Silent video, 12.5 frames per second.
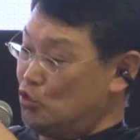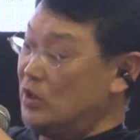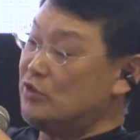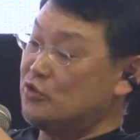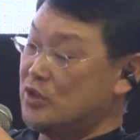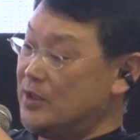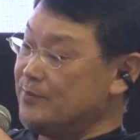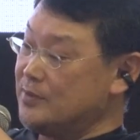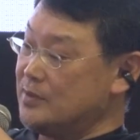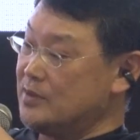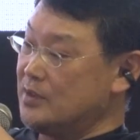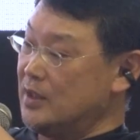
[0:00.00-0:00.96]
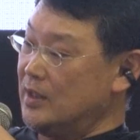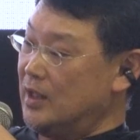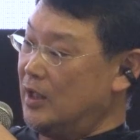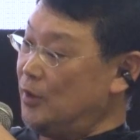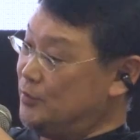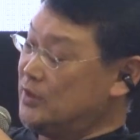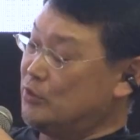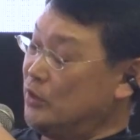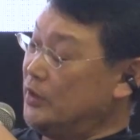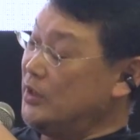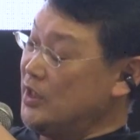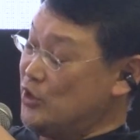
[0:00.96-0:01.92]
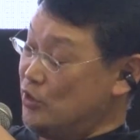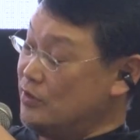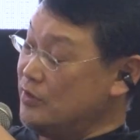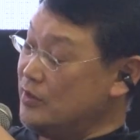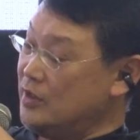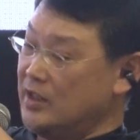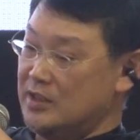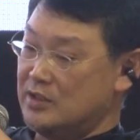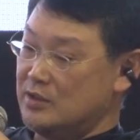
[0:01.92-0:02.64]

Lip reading: Strauss-Schwab's object orientation